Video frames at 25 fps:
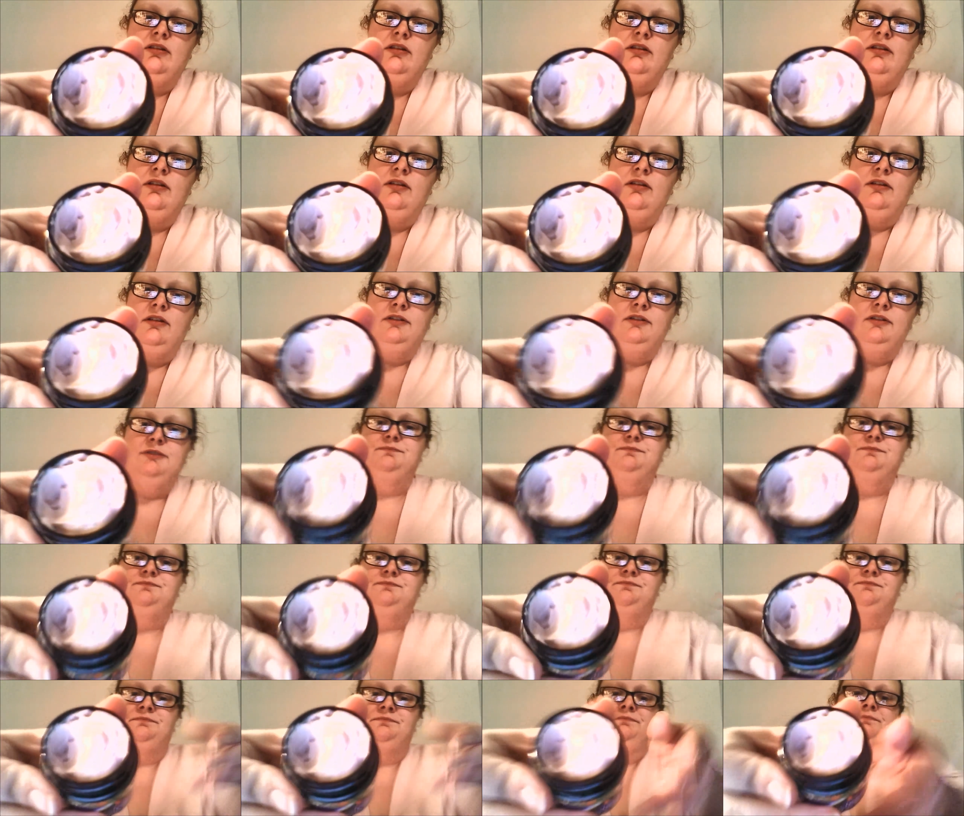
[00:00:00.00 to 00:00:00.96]

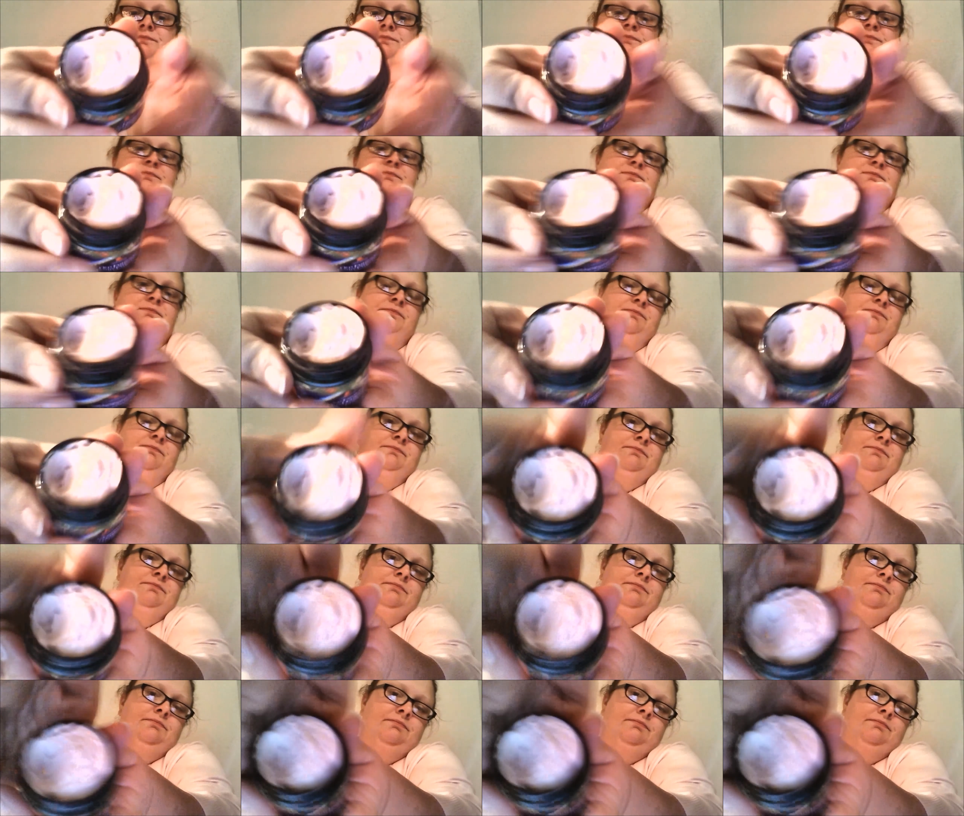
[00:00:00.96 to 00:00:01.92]

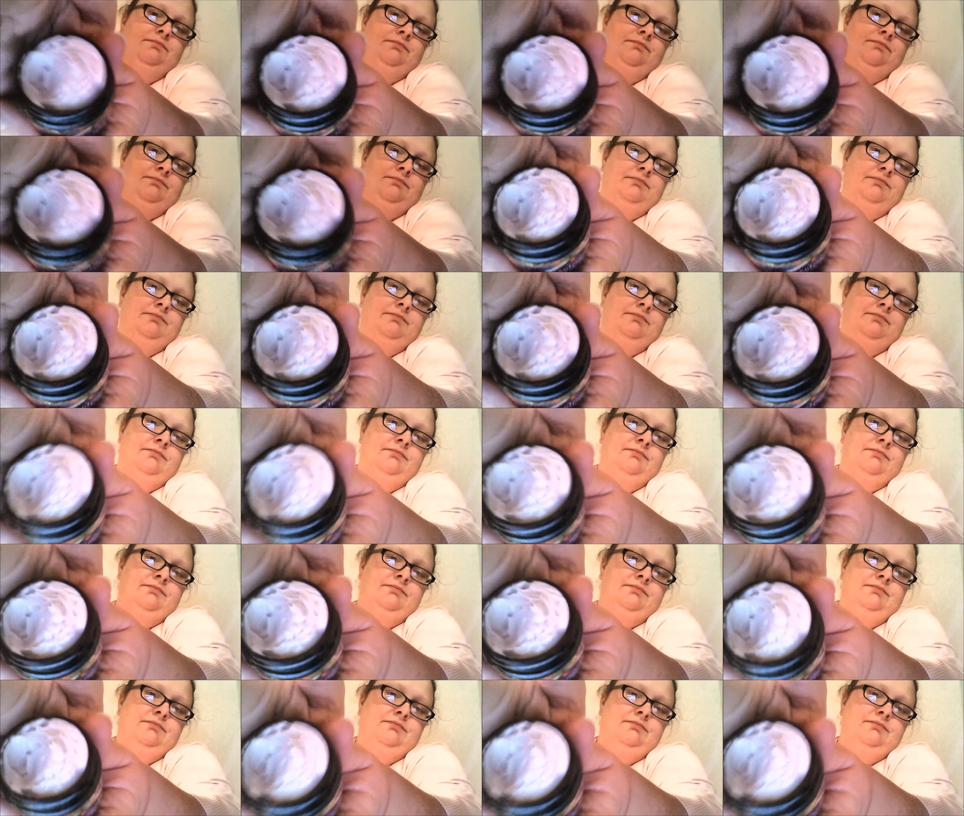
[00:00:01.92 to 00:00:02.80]
[no speech]